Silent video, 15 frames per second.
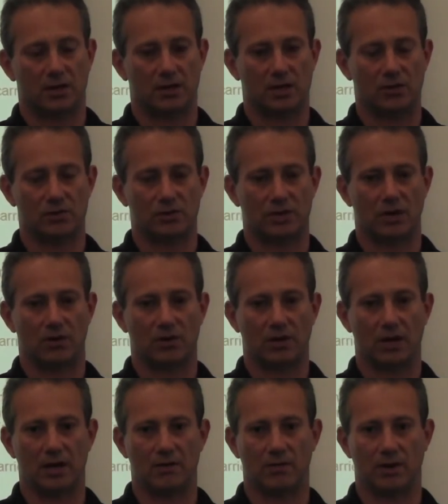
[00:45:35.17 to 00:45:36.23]
then you say,
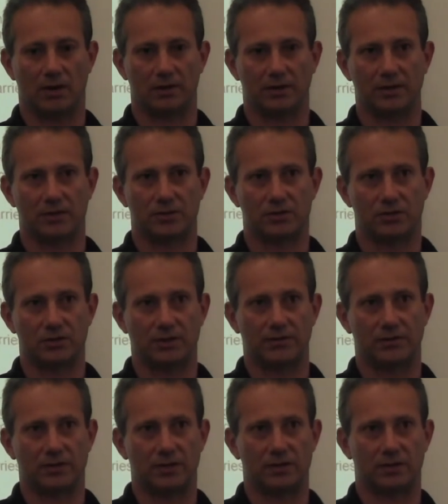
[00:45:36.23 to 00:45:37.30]
okay, well, this
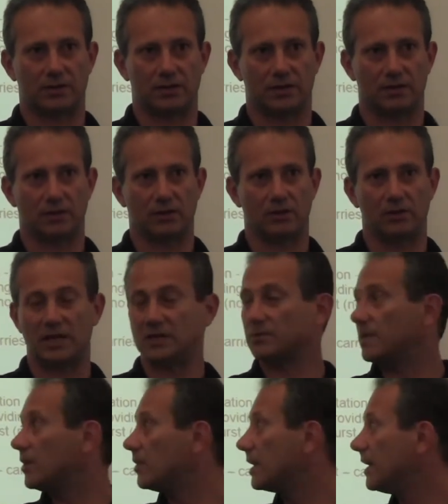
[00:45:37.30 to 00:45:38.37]
drifted,
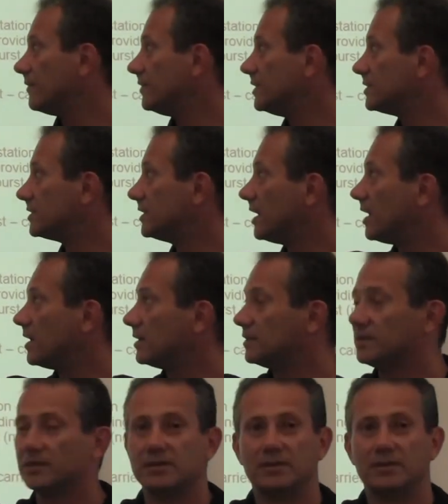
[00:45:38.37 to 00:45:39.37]
that's why you have these guard